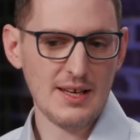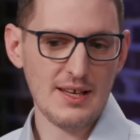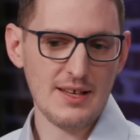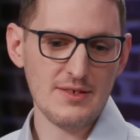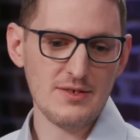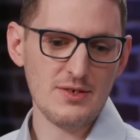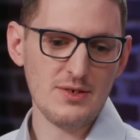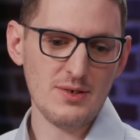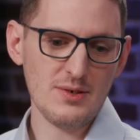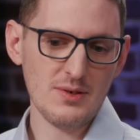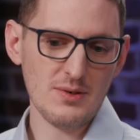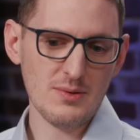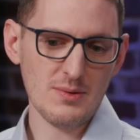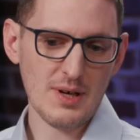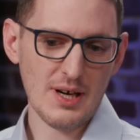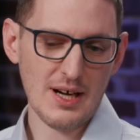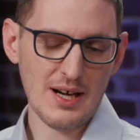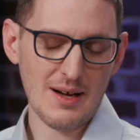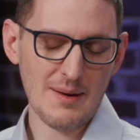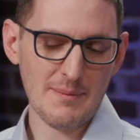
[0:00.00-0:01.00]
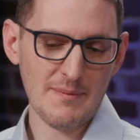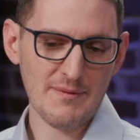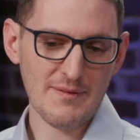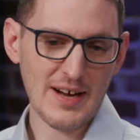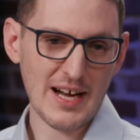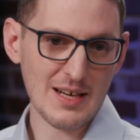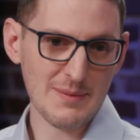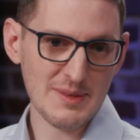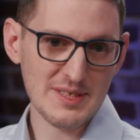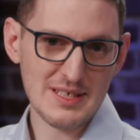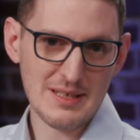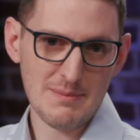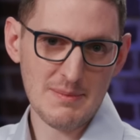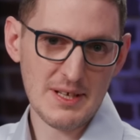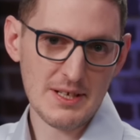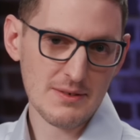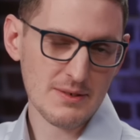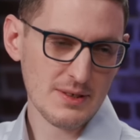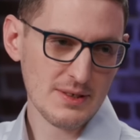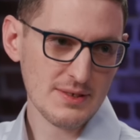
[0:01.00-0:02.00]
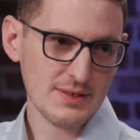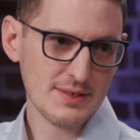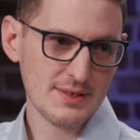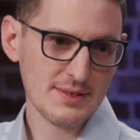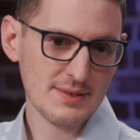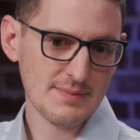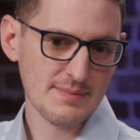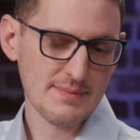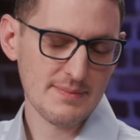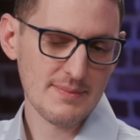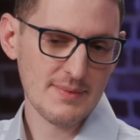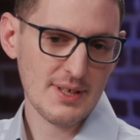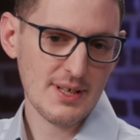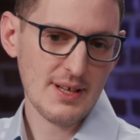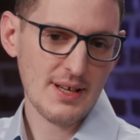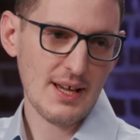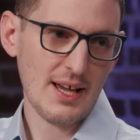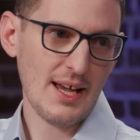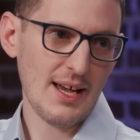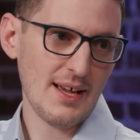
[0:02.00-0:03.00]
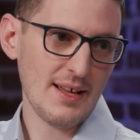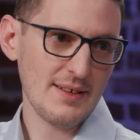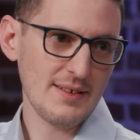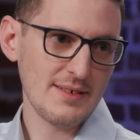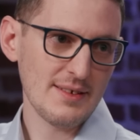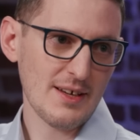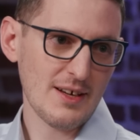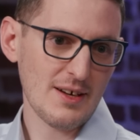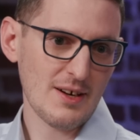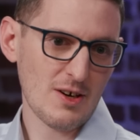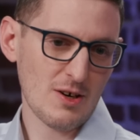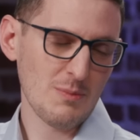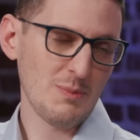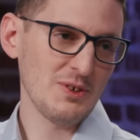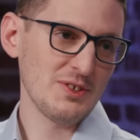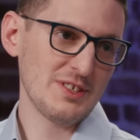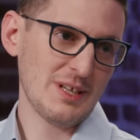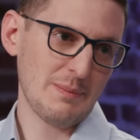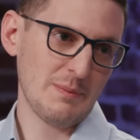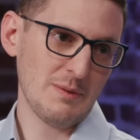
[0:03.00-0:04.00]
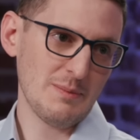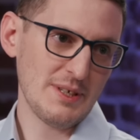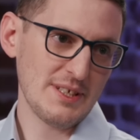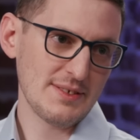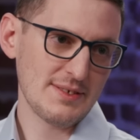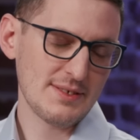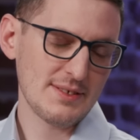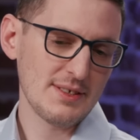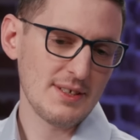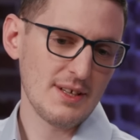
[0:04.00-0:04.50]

into vitamins and minerals and herbal supplements.